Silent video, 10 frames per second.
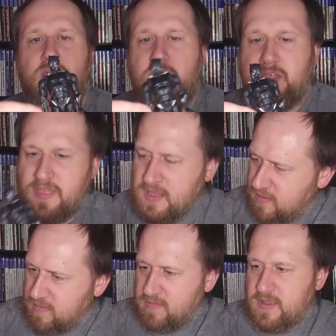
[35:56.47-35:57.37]
I think
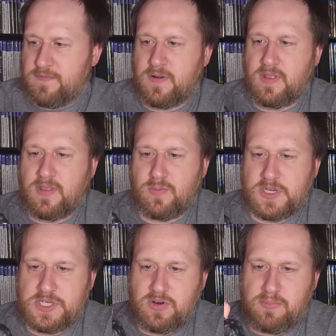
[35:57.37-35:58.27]
this is different than the one I
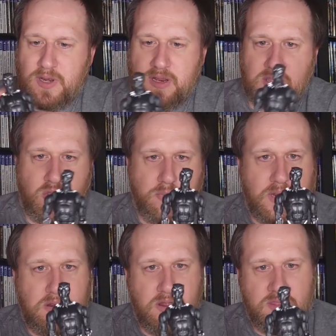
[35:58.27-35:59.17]
showed a minute ago, but
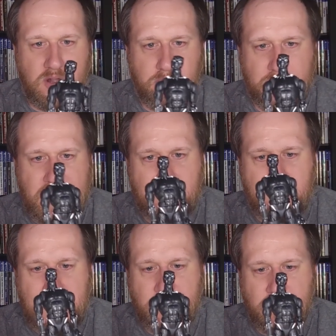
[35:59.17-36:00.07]
another Black
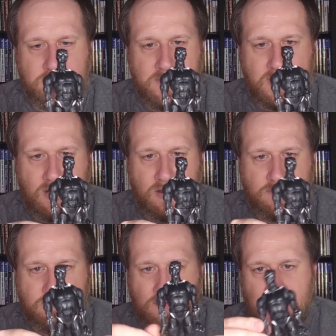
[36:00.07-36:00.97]
Panther figure,
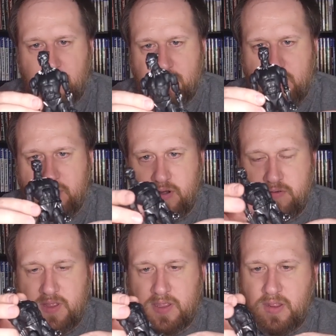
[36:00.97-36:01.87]
very, very
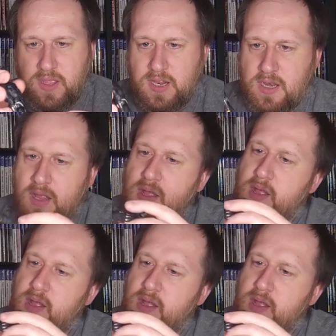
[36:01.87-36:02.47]
articulated.